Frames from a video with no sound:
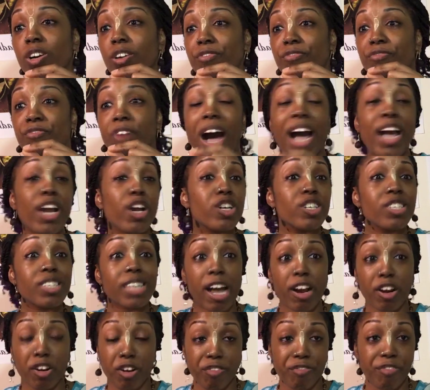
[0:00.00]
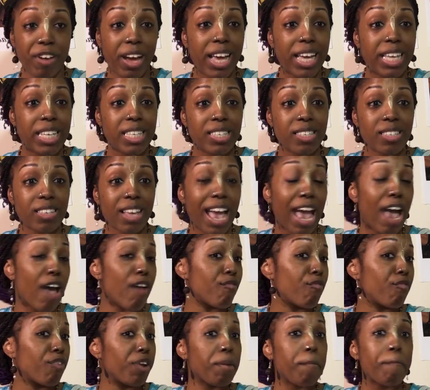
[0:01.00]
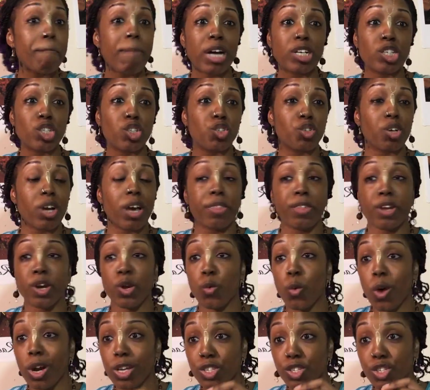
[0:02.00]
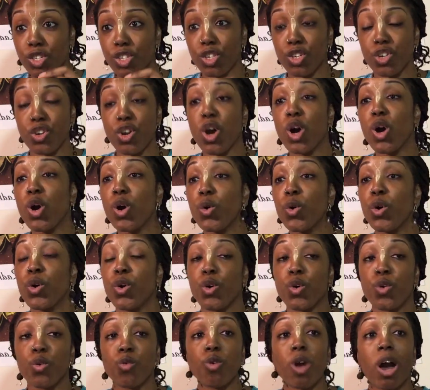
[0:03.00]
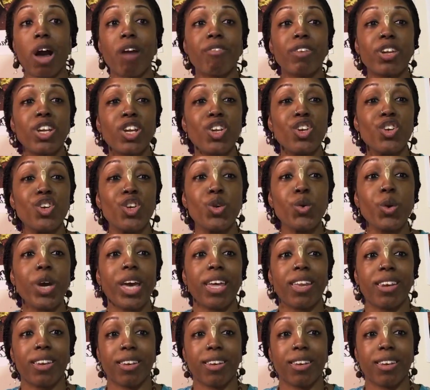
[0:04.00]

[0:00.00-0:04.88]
fire sacrifice, every mantra there was to know. Ravana knew it.